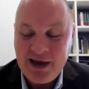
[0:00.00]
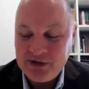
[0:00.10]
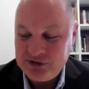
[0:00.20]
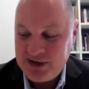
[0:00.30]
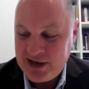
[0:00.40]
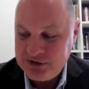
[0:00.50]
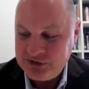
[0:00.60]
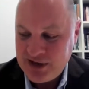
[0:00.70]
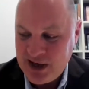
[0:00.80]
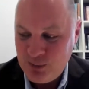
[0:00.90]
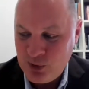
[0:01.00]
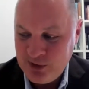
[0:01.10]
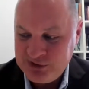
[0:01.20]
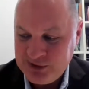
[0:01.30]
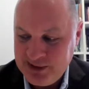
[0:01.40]
as it has
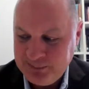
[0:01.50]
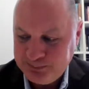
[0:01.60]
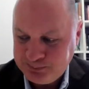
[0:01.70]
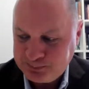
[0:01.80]
more recently.